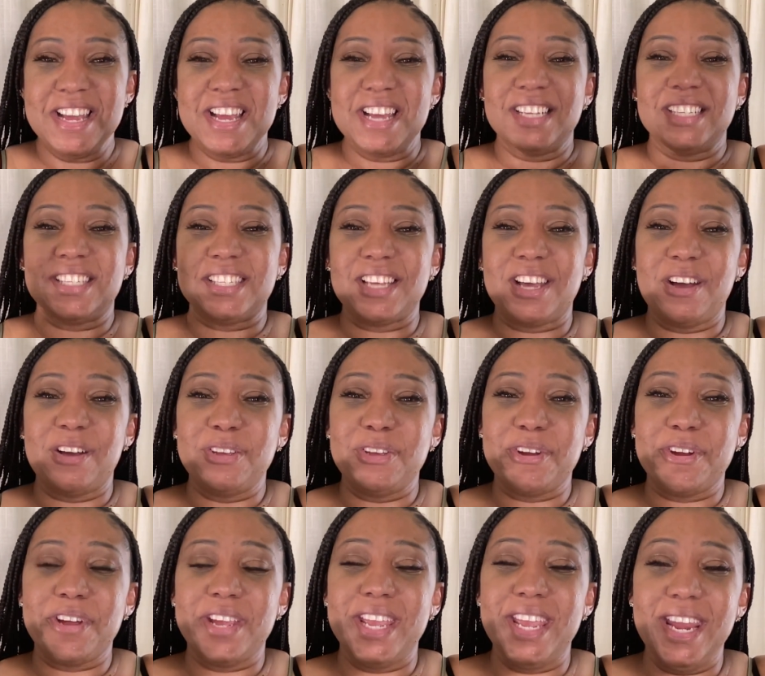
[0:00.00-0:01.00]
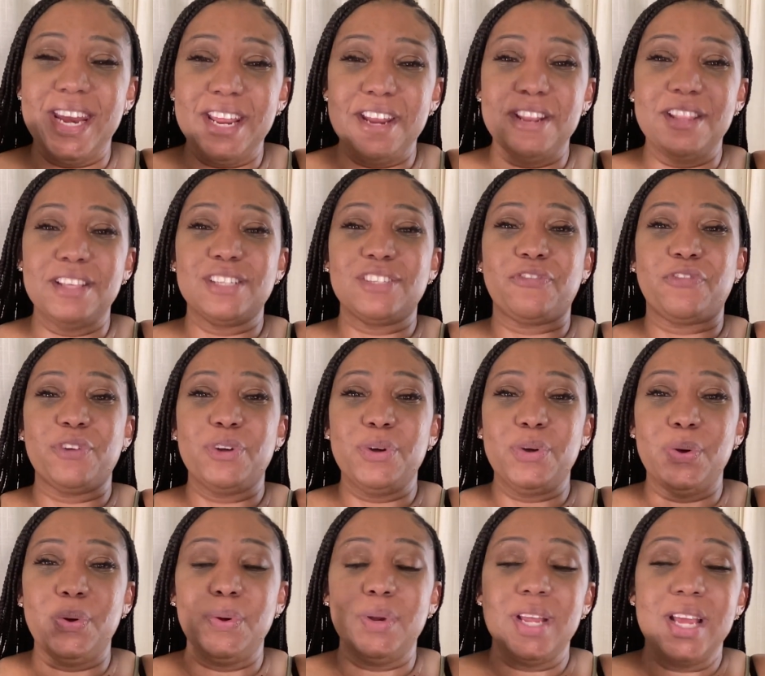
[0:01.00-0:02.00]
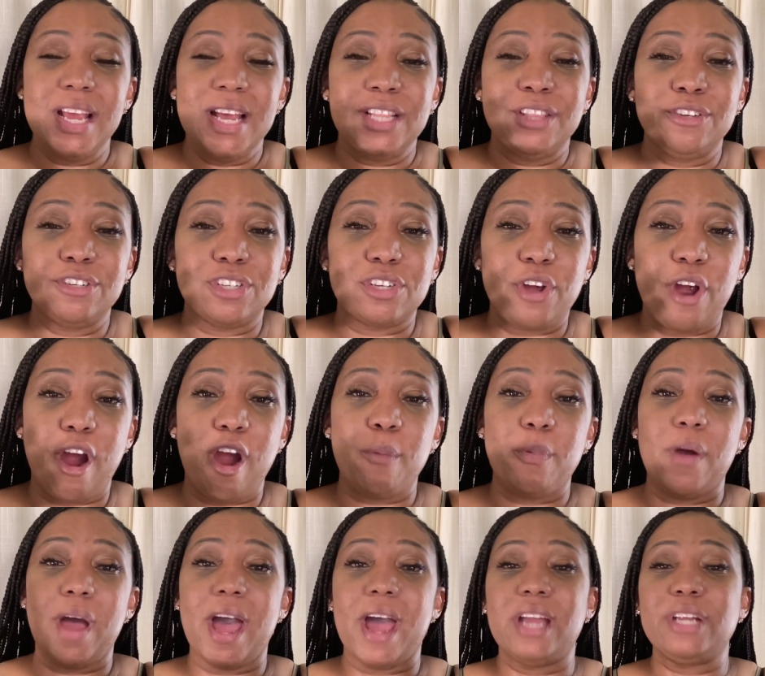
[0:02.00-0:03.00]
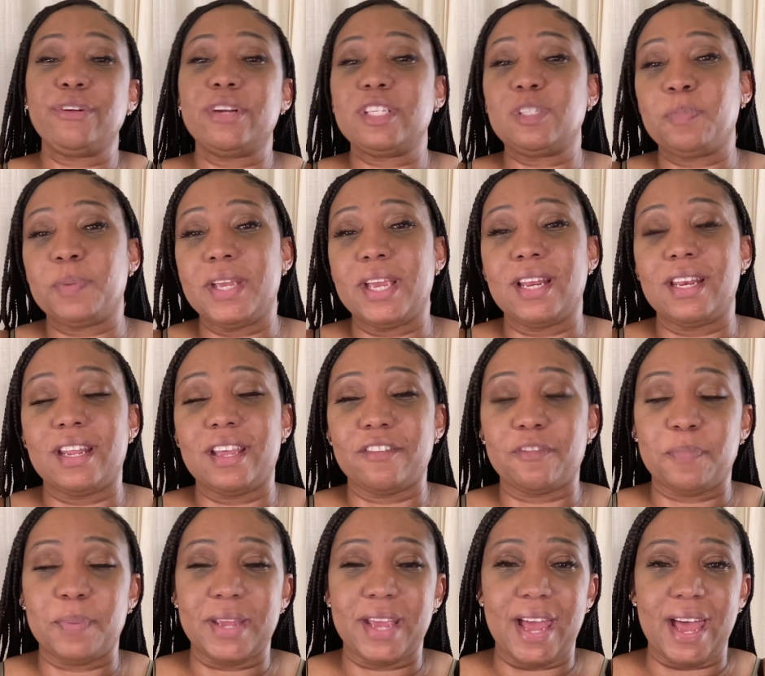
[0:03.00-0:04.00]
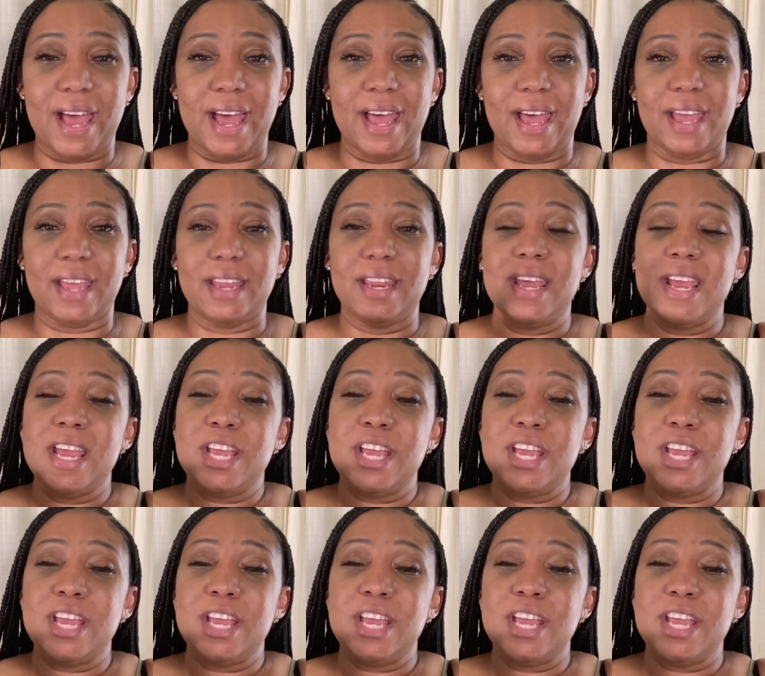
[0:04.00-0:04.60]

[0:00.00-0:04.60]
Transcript: So you're eating this food, there's carbohydrates being left behind.